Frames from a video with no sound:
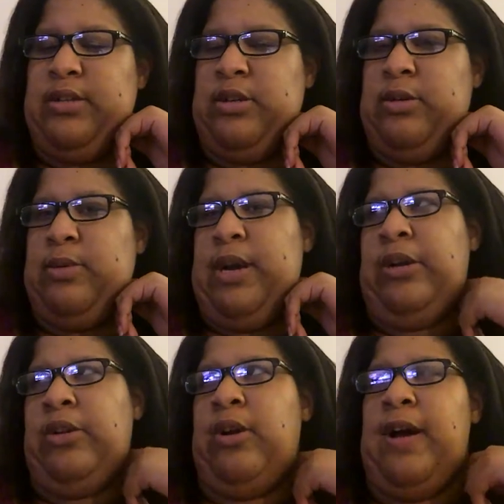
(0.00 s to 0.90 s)
So I
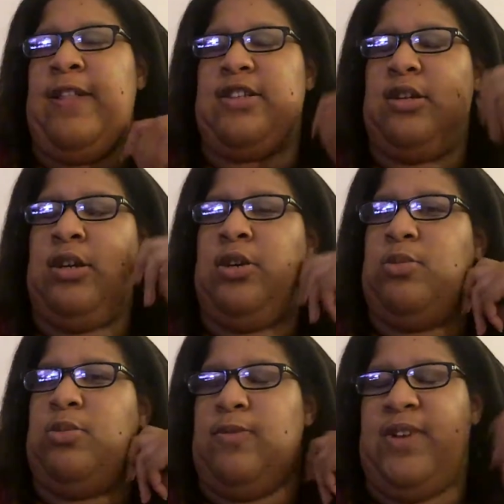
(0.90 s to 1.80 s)
don't know how that's gonna go.
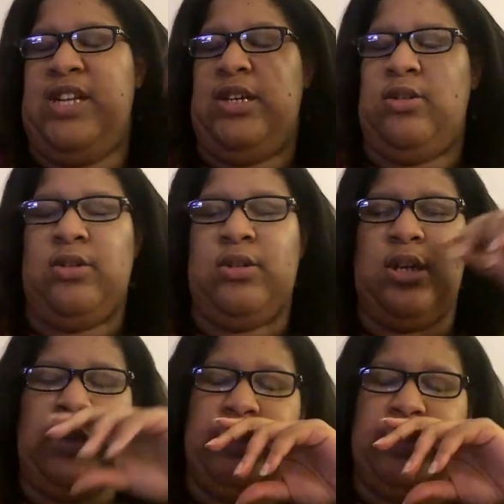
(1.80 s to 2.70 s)
We'll find out
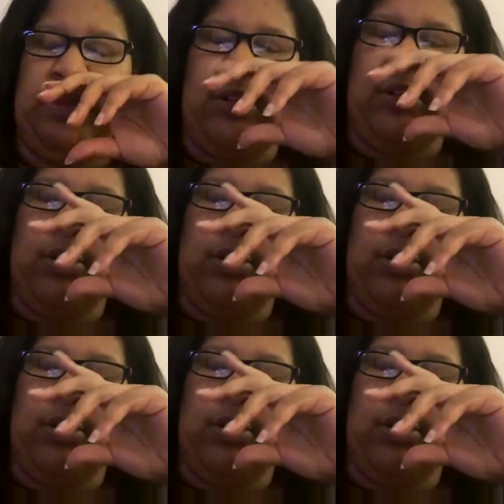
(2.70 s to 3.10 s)
on tomorrow.